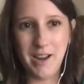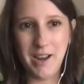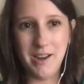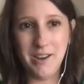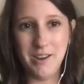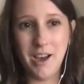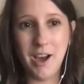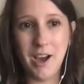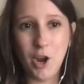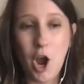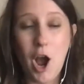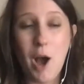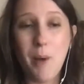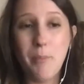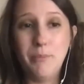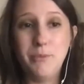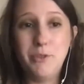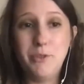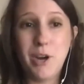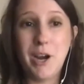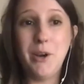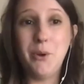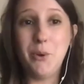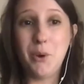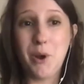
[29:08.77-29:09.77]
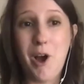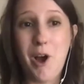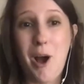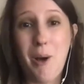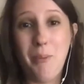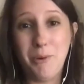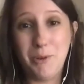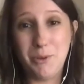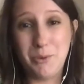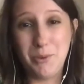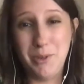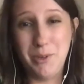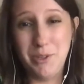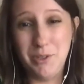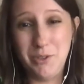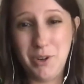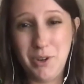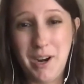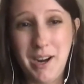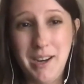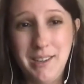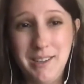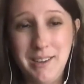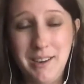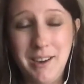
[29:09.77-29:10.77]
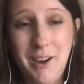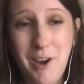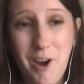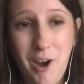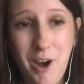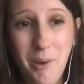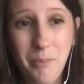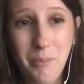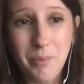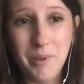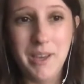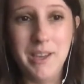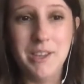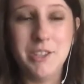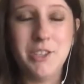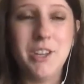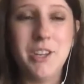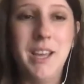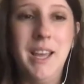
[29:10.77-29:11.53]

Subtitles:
to accomplish what you're trying to accomplish.